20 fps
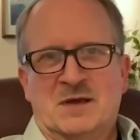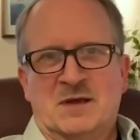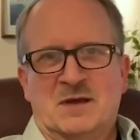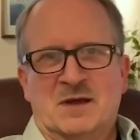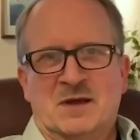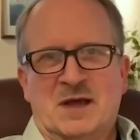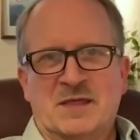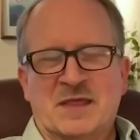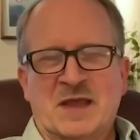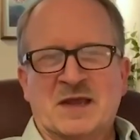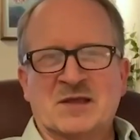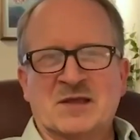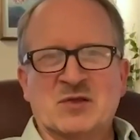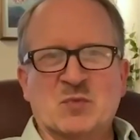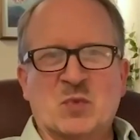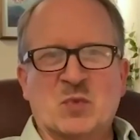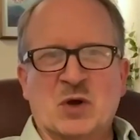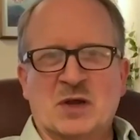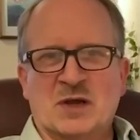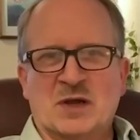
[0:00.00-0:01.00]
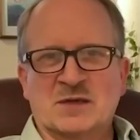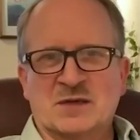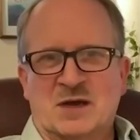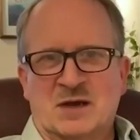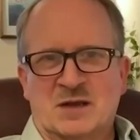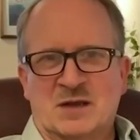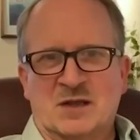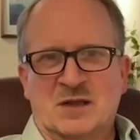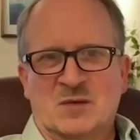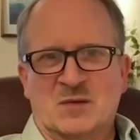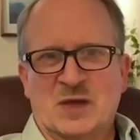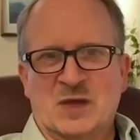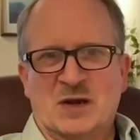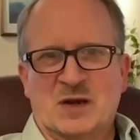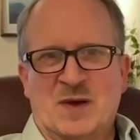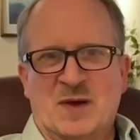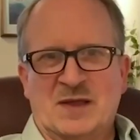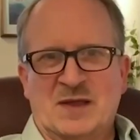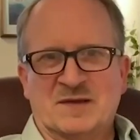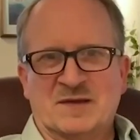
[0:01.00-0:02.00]
I think in the book, I talk a little bit
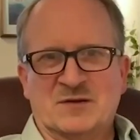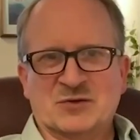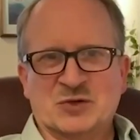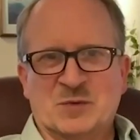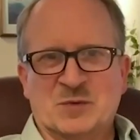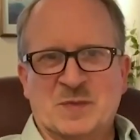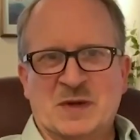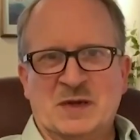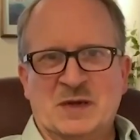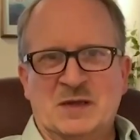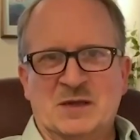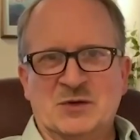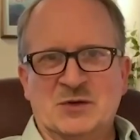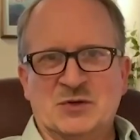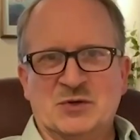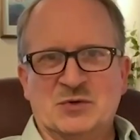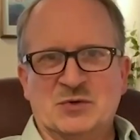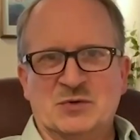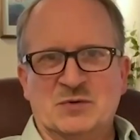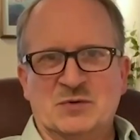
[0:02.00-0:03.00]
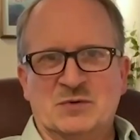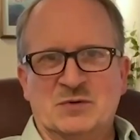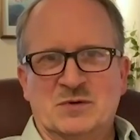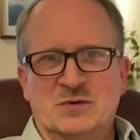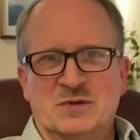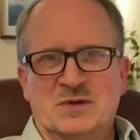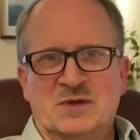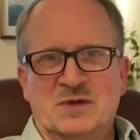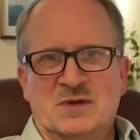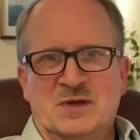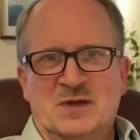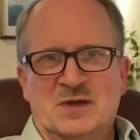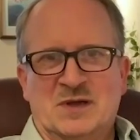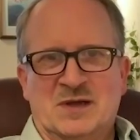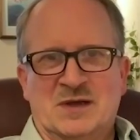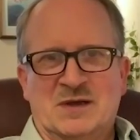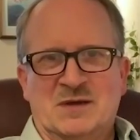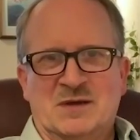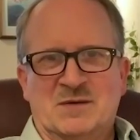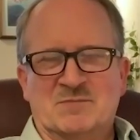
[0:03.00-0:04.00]
about social media too.
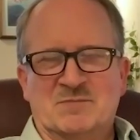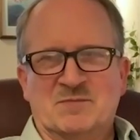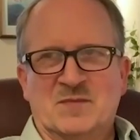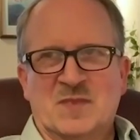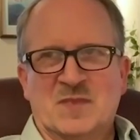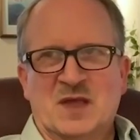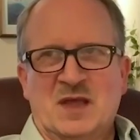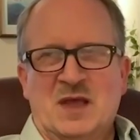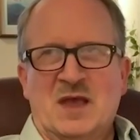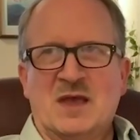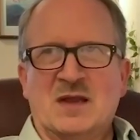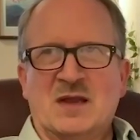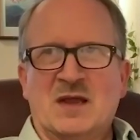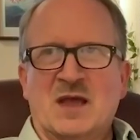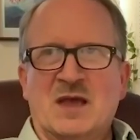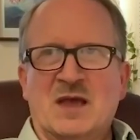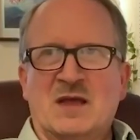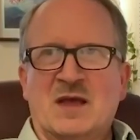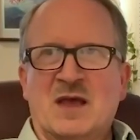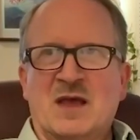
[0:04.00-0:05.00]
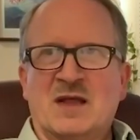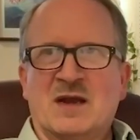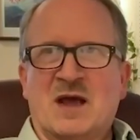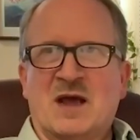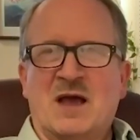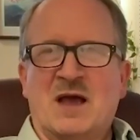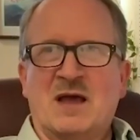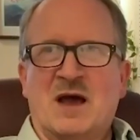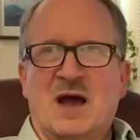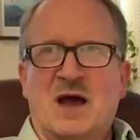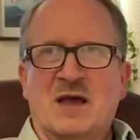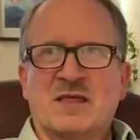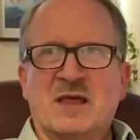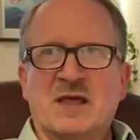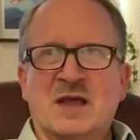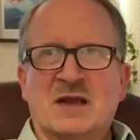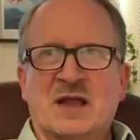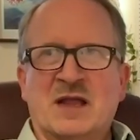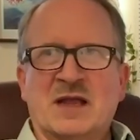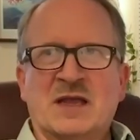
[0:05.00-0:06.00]
And I
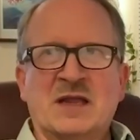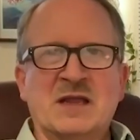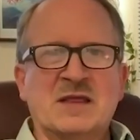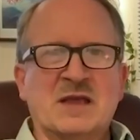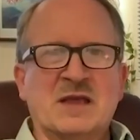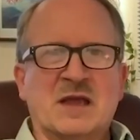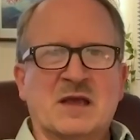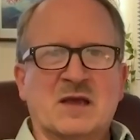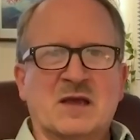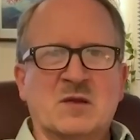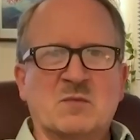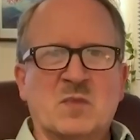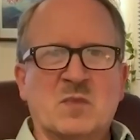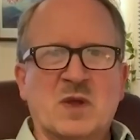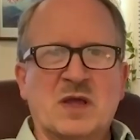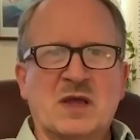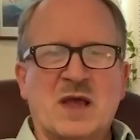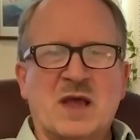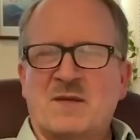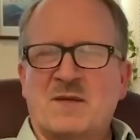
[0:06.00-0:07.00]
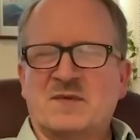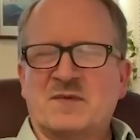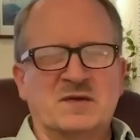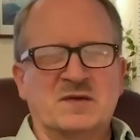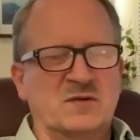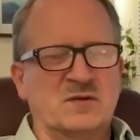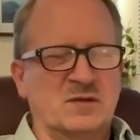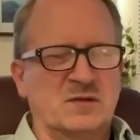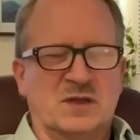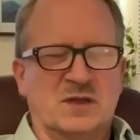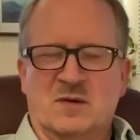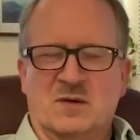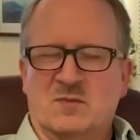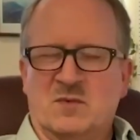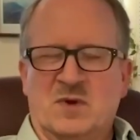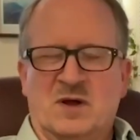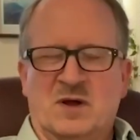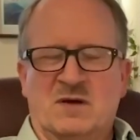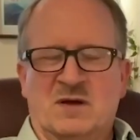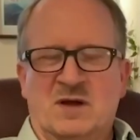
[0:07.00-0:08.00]
think, like anything, it can be absolutely
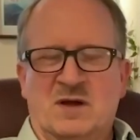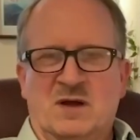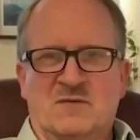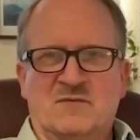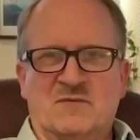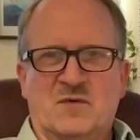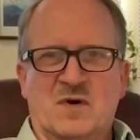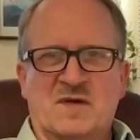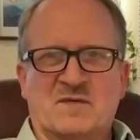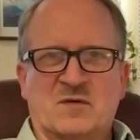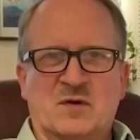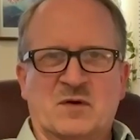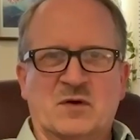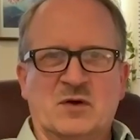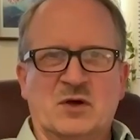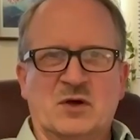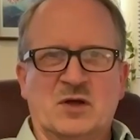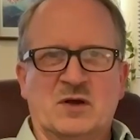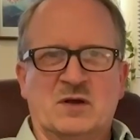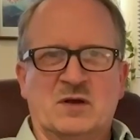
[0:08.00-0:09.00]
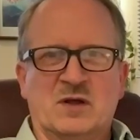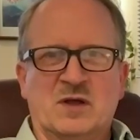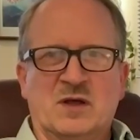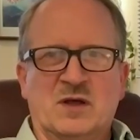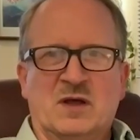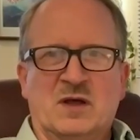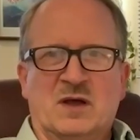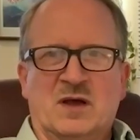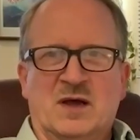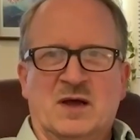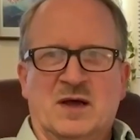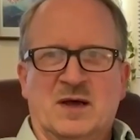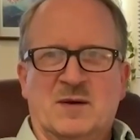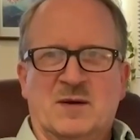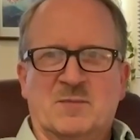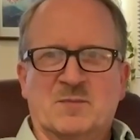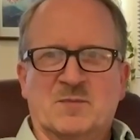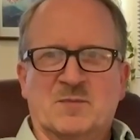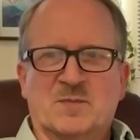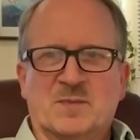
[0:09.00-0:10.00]
a force for good.
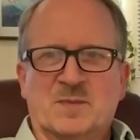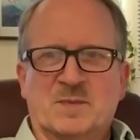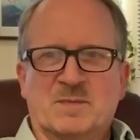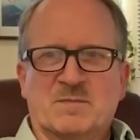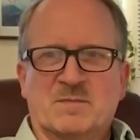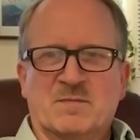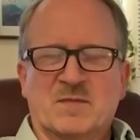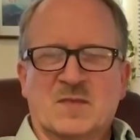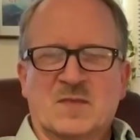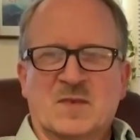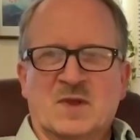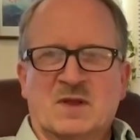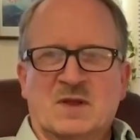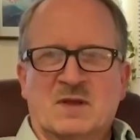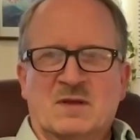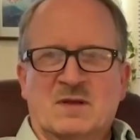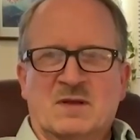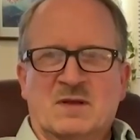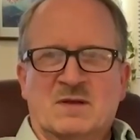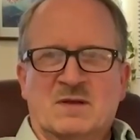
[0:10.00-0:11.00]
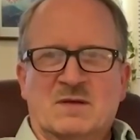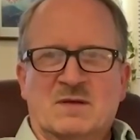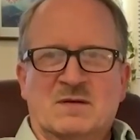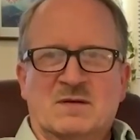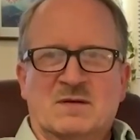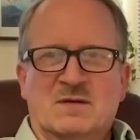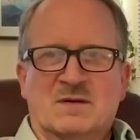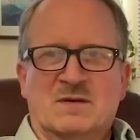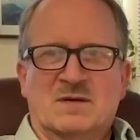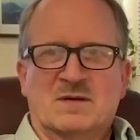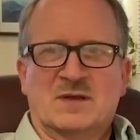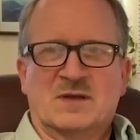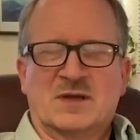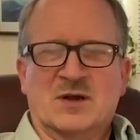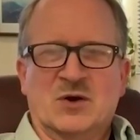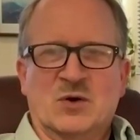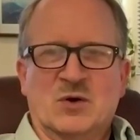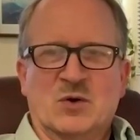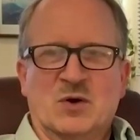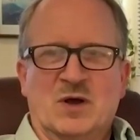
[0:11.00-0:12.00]

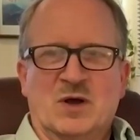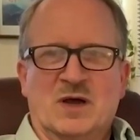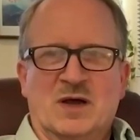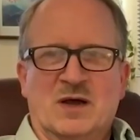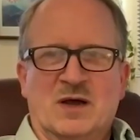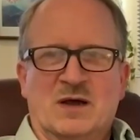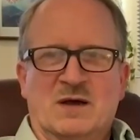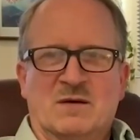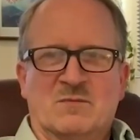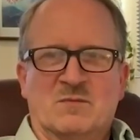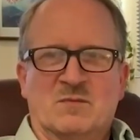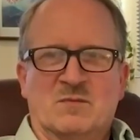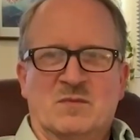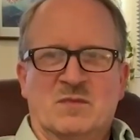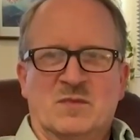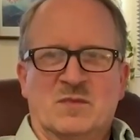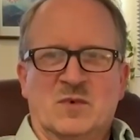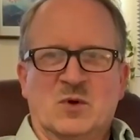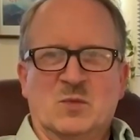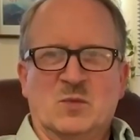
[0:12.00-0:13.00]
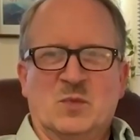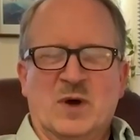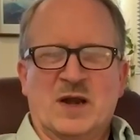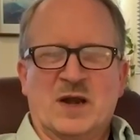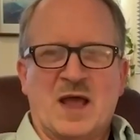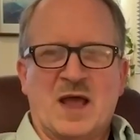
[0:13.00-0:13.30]
But I